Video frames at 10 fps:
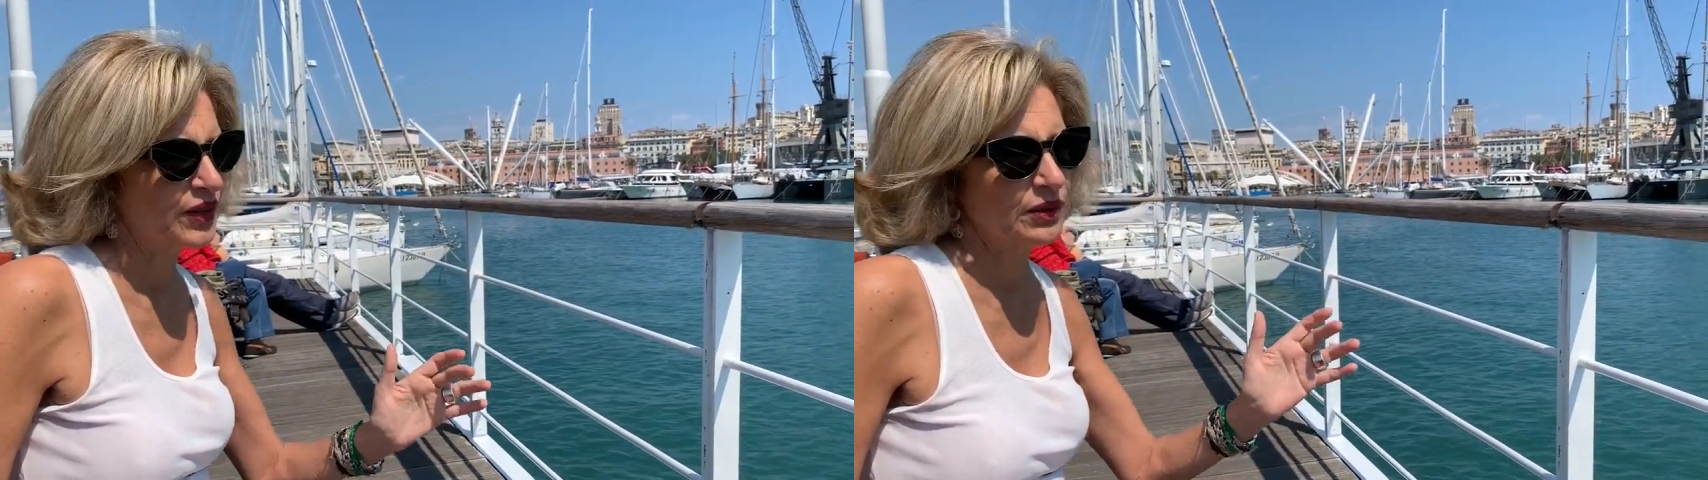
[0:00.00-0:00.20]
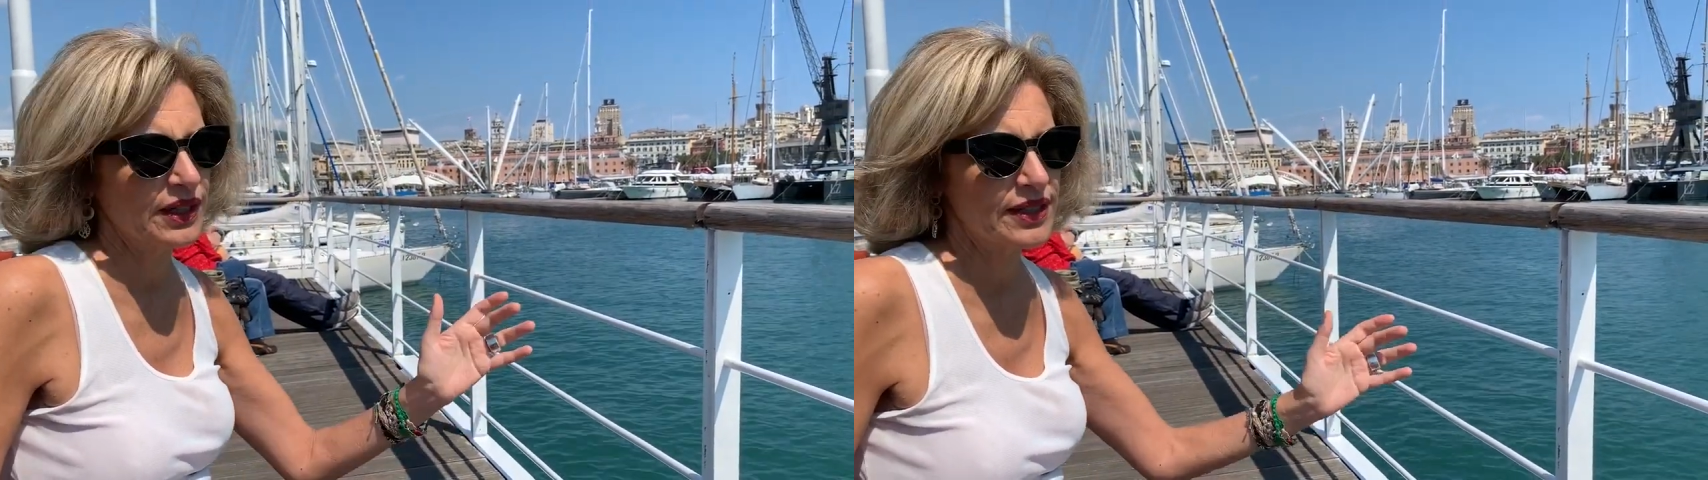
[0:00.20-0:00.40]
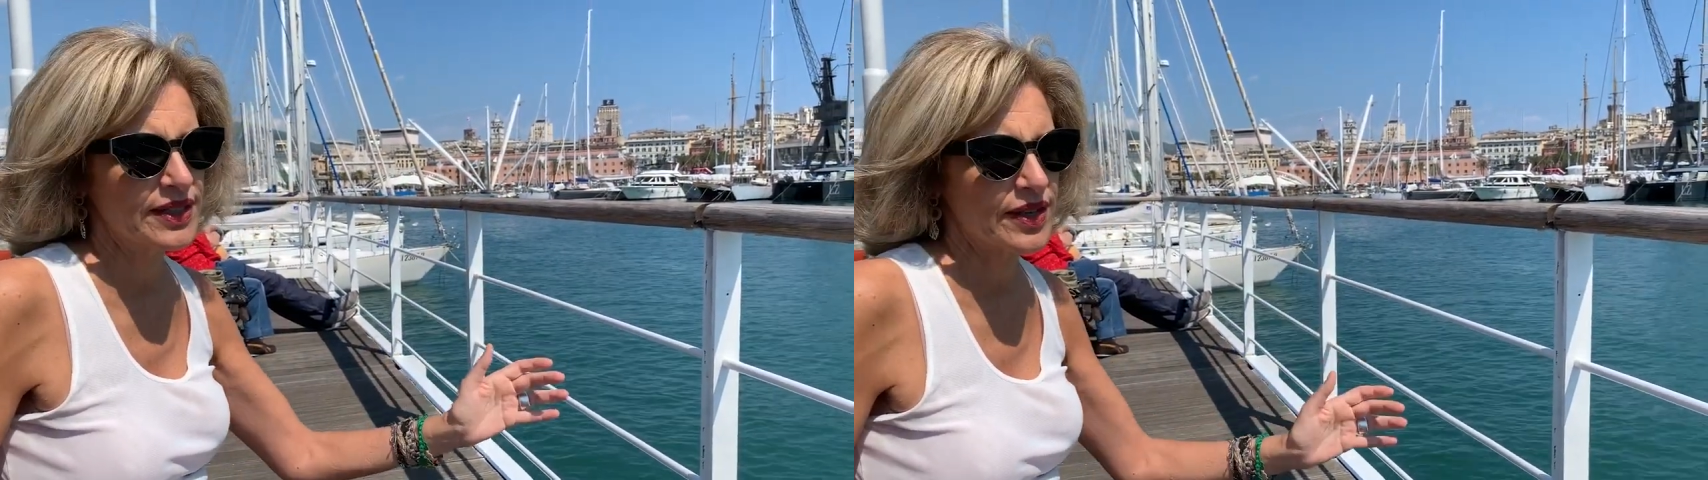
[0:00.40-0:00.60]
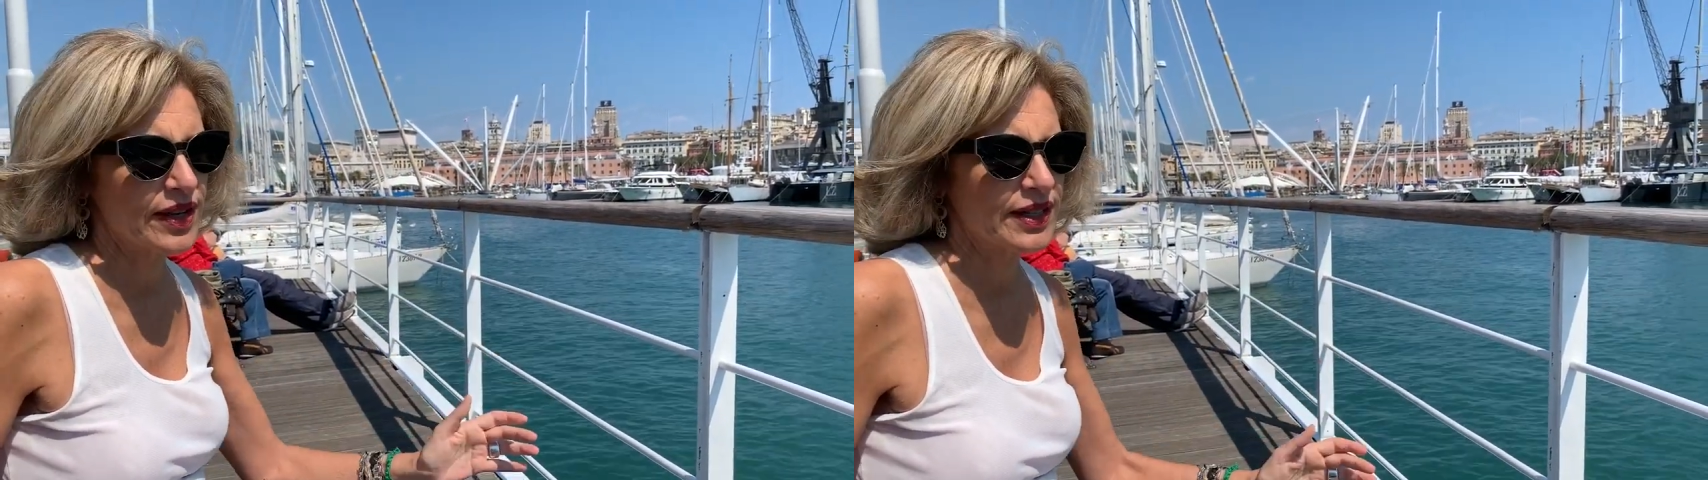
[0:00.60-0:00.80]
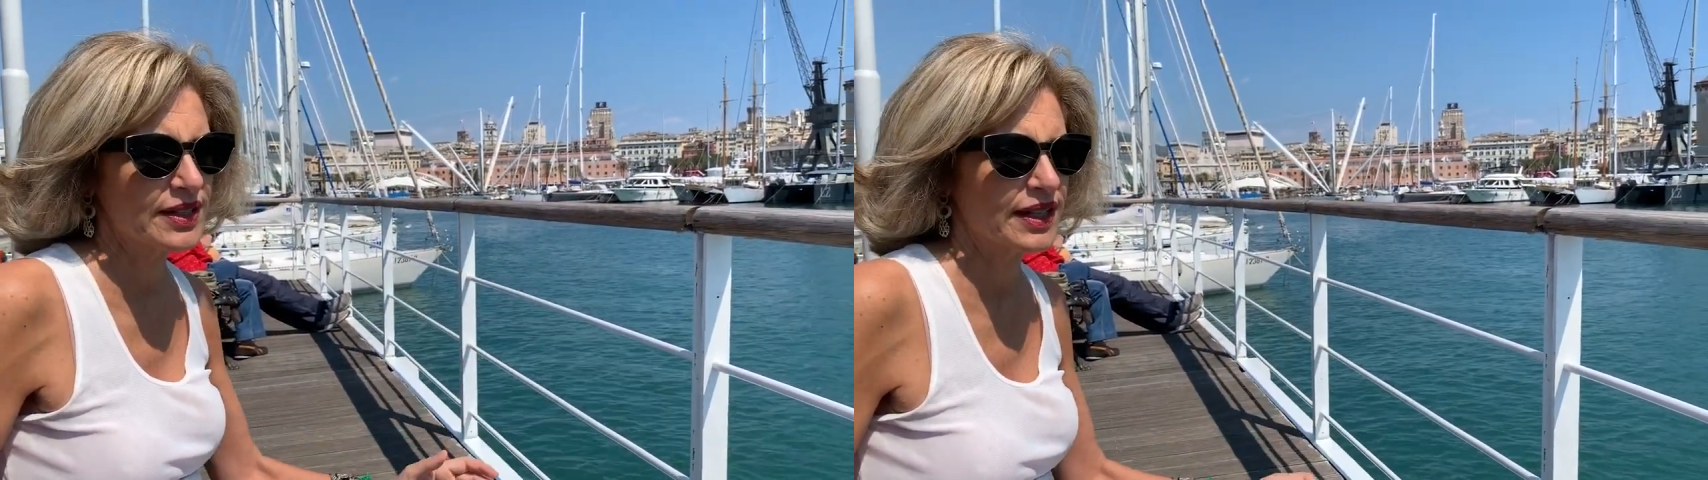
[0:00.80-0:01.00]
the greatest
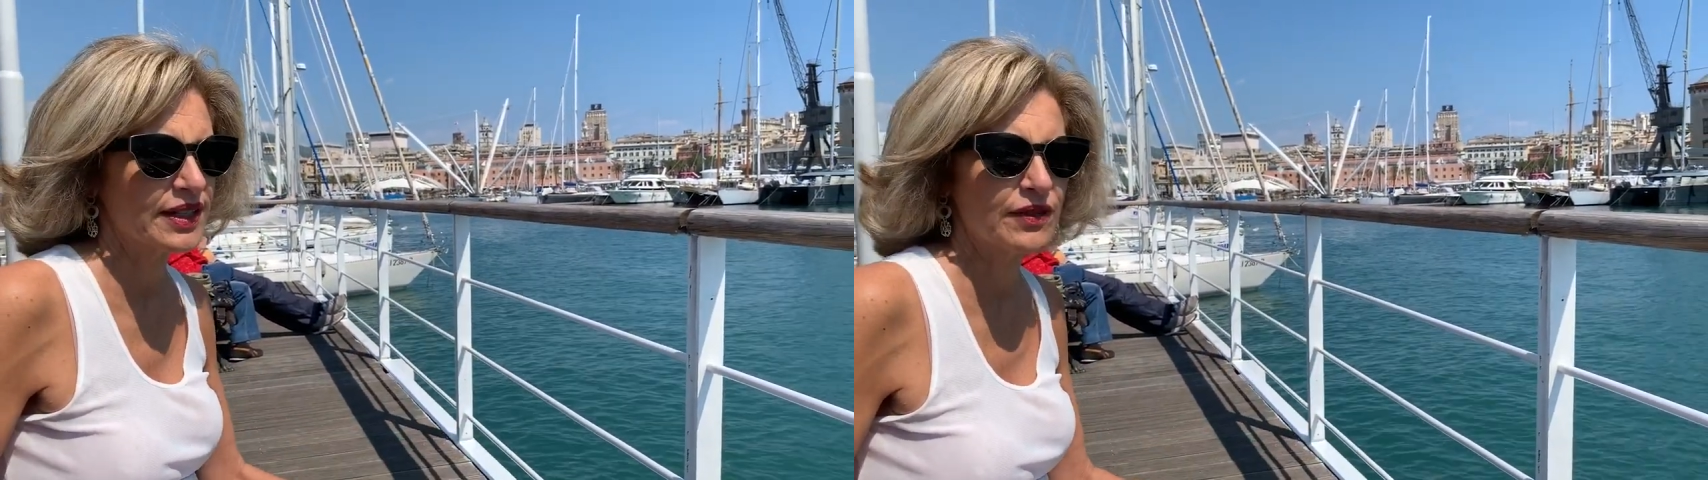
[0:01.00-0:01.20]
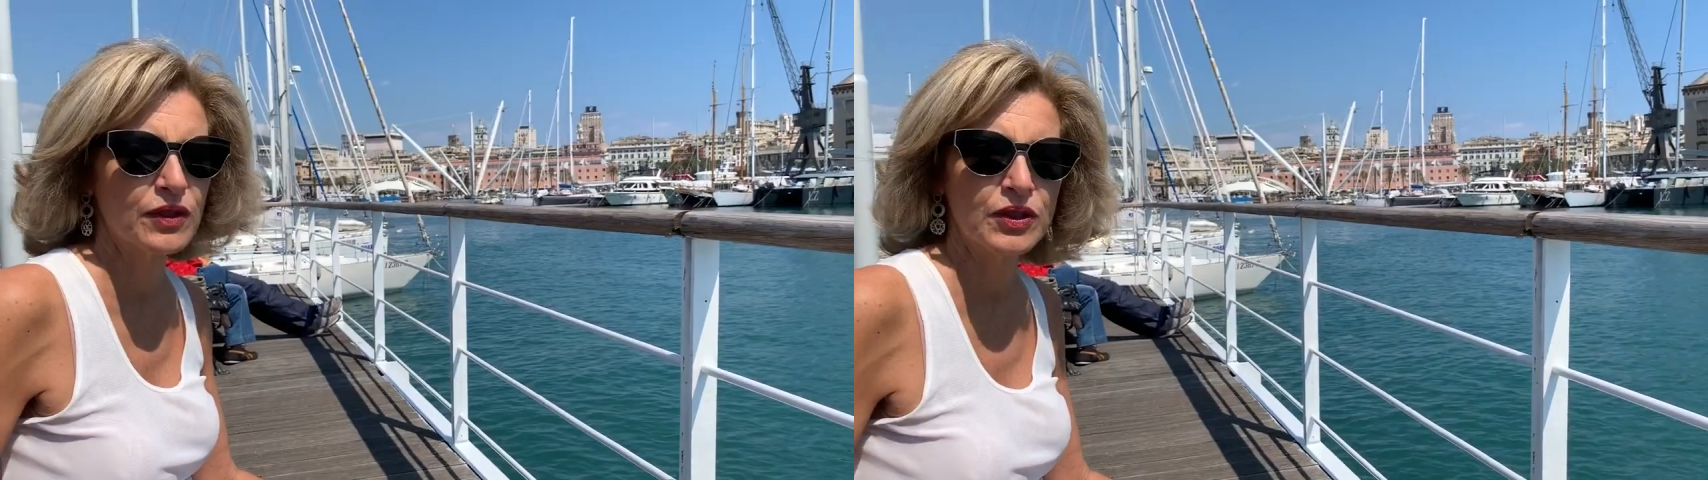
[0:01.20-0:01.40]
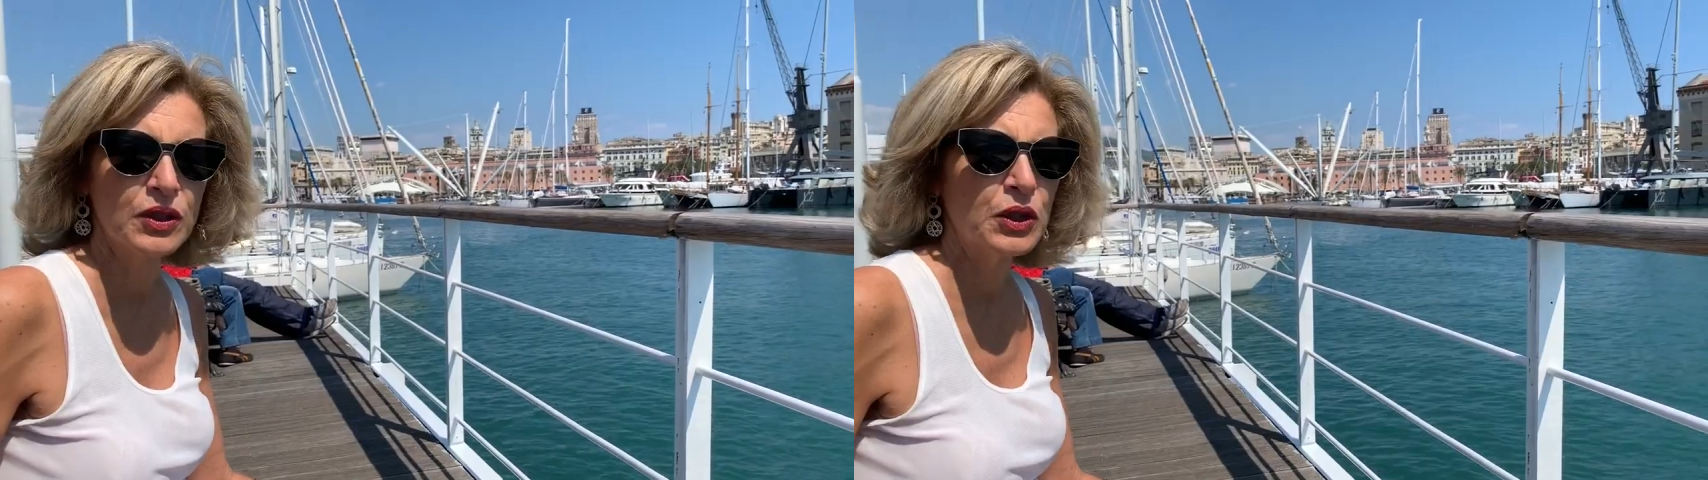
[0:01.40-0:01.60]
architect of the